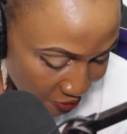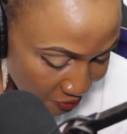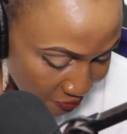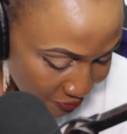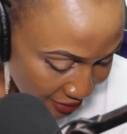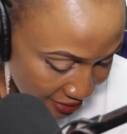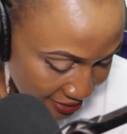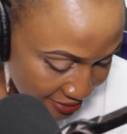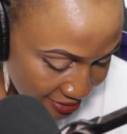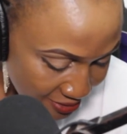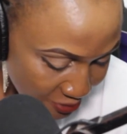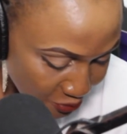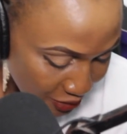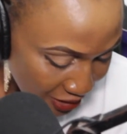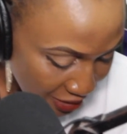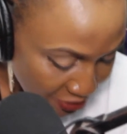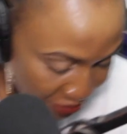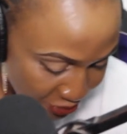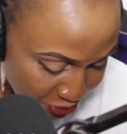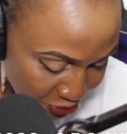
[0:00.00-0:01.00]
But we
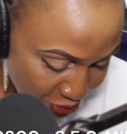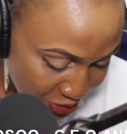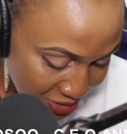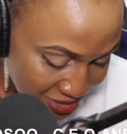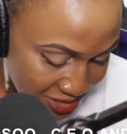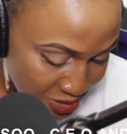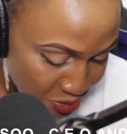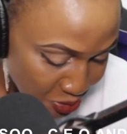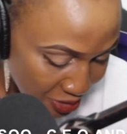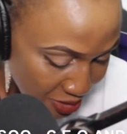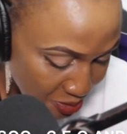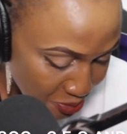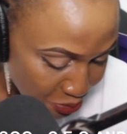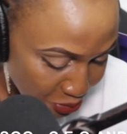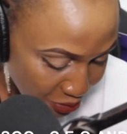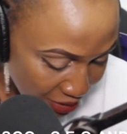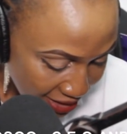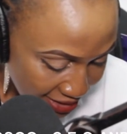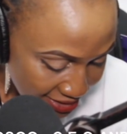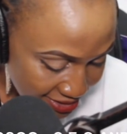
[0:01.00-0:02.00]
have a fresh Dzigbordi
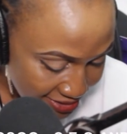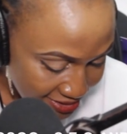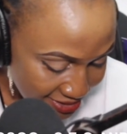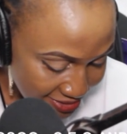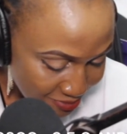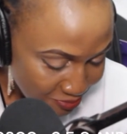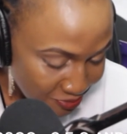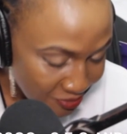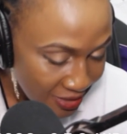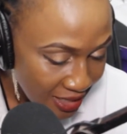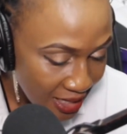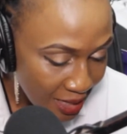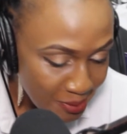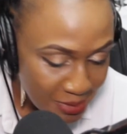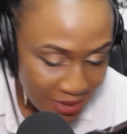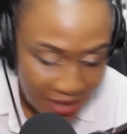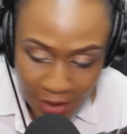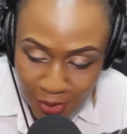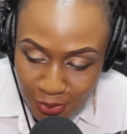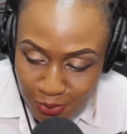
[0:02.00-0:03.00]
brand
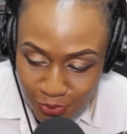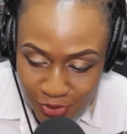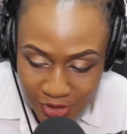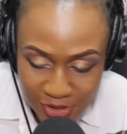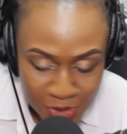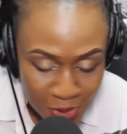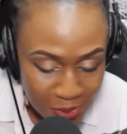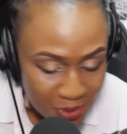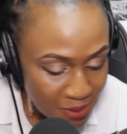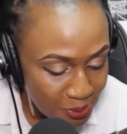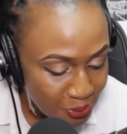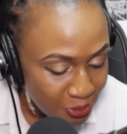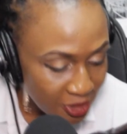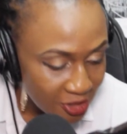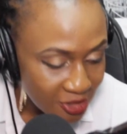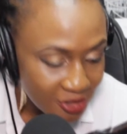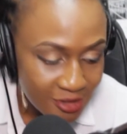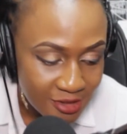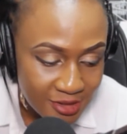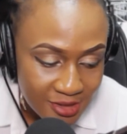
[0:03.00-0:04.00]
coming out with so many
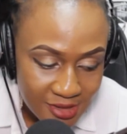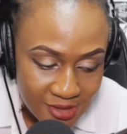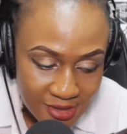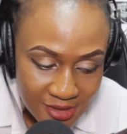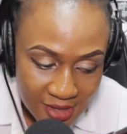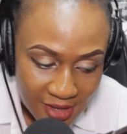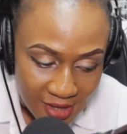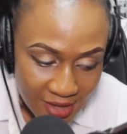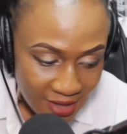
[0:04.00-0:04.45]
products,